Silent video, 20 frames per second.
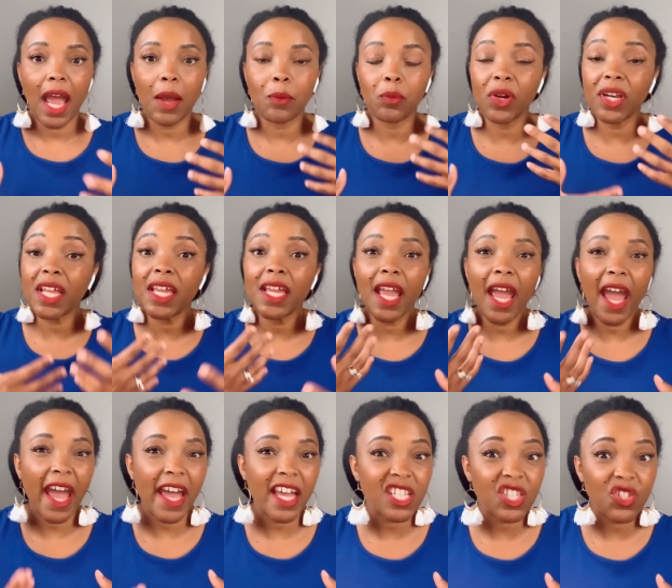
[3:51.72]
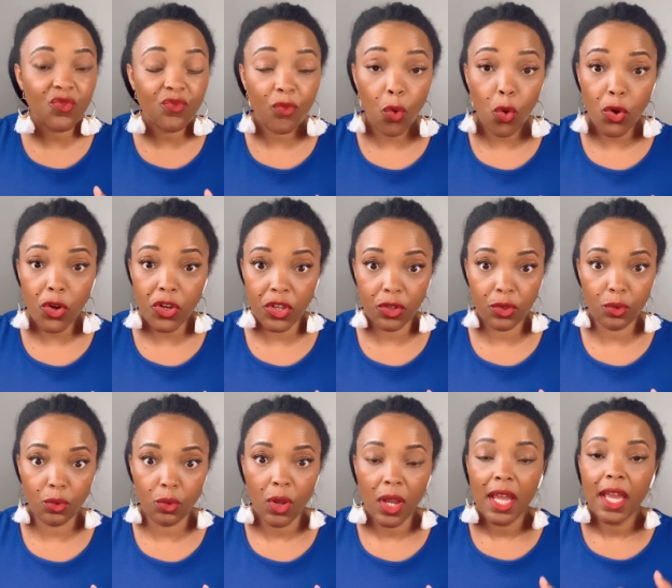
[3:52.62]
what He has for
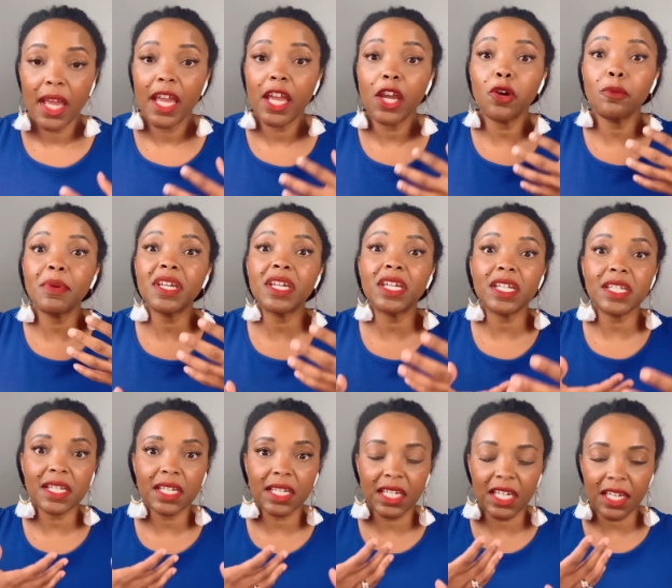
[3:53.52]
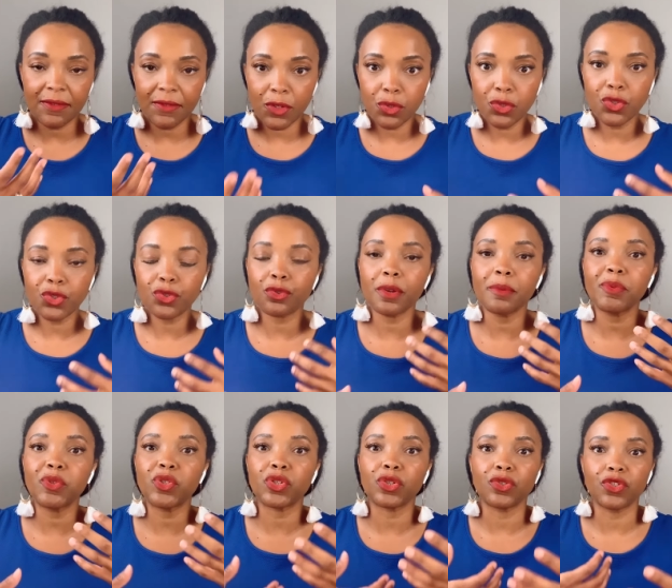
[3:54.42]
you, He'll begin to give you
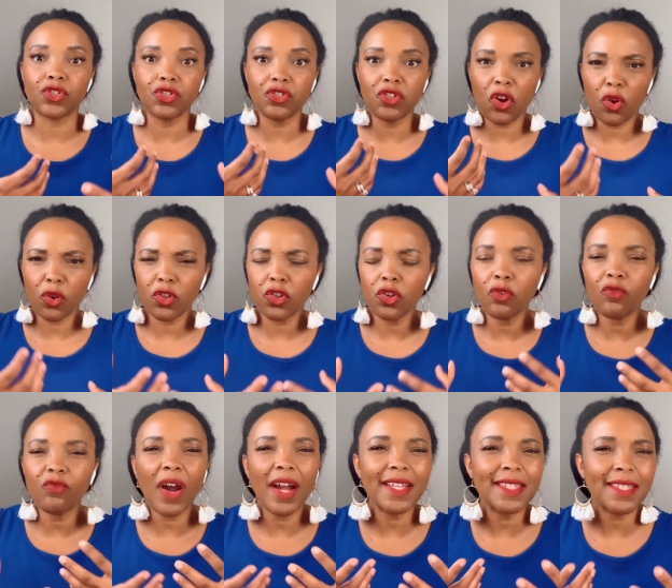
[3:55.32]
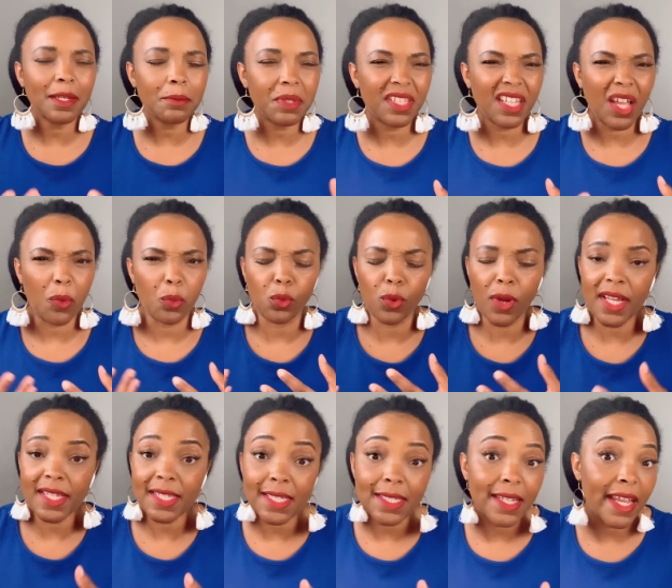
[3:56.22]
scriptures. You know, you'll find something that
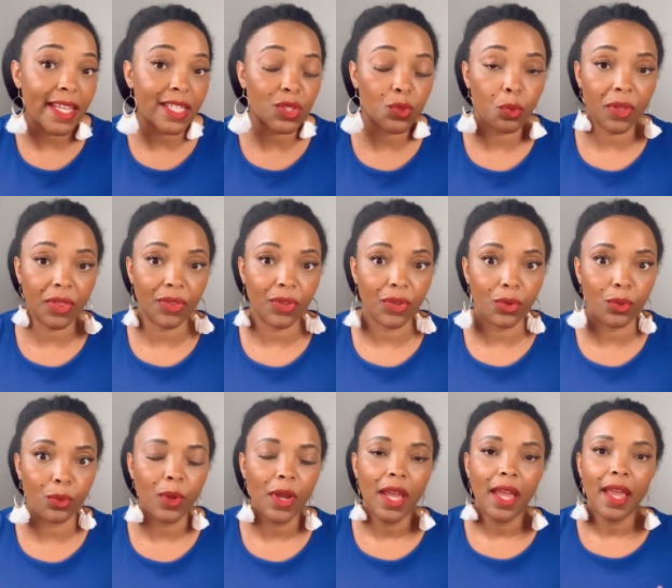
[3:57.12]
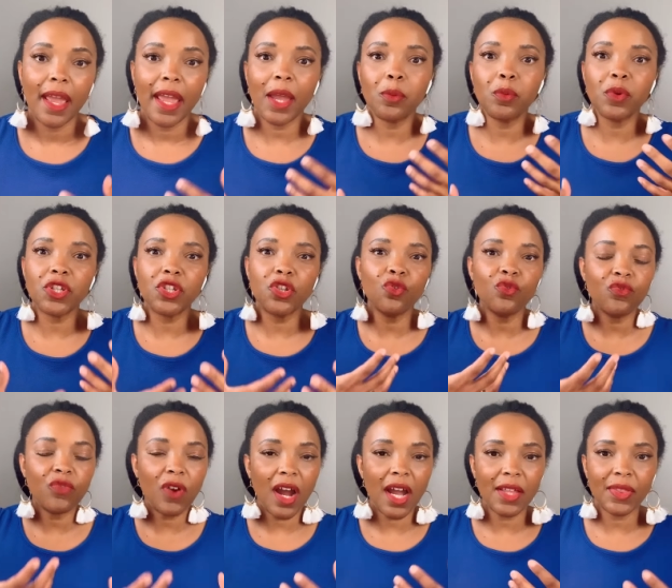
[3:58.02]
resonates with you. And when you
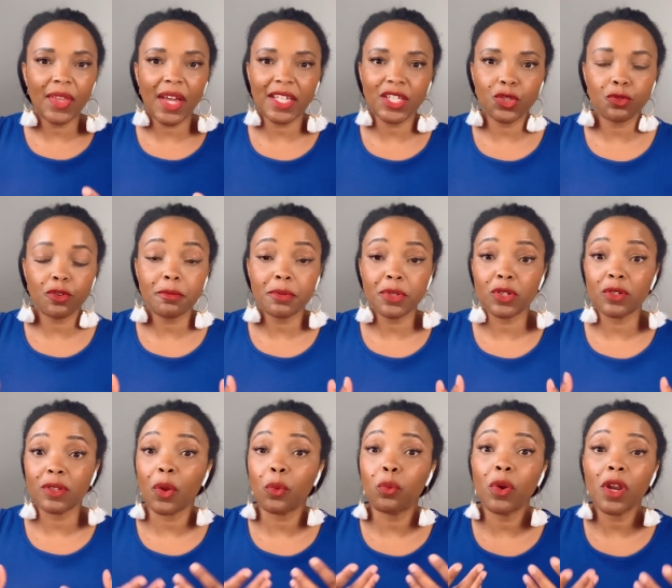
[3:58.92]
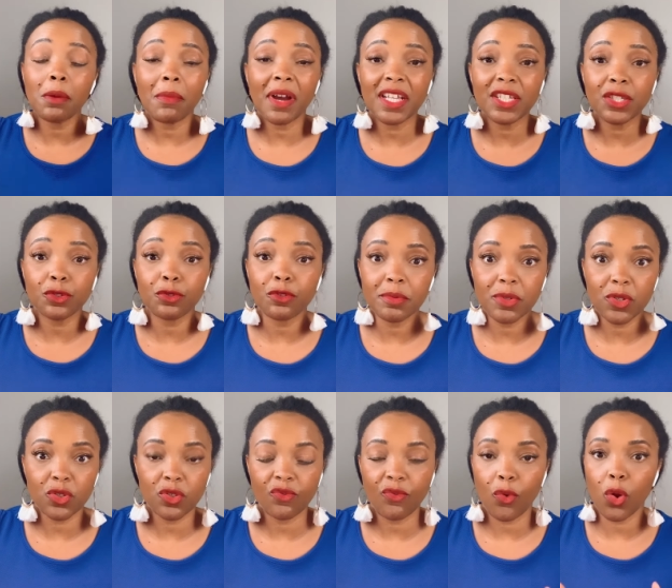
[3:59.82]
find that scripture, like one of my
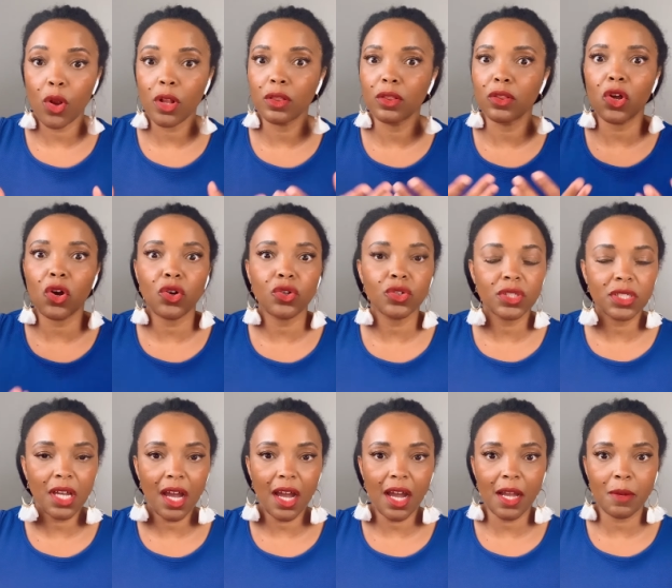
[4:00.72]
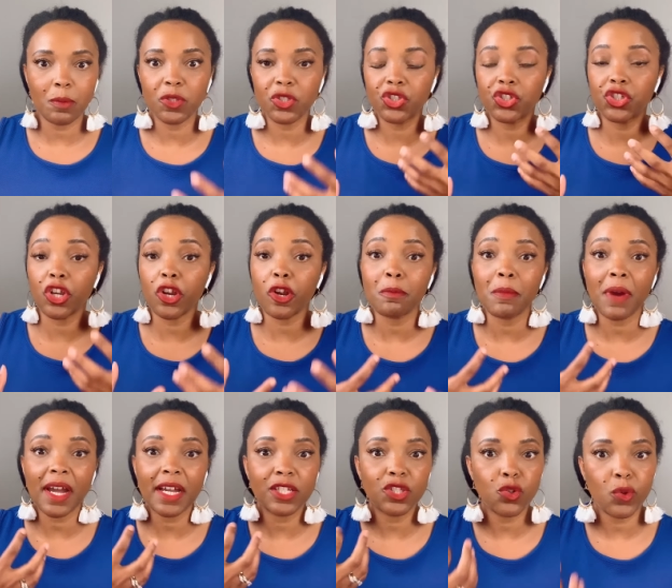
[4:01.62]
scriptures for a long time was
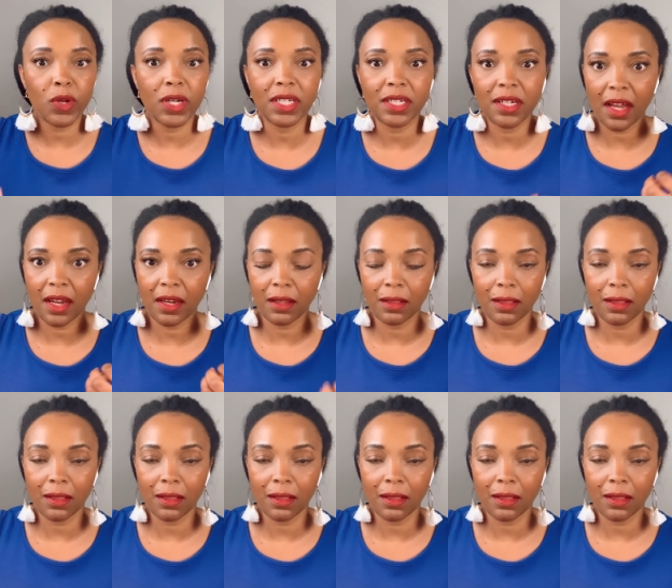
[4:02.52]
Jeremiah 29,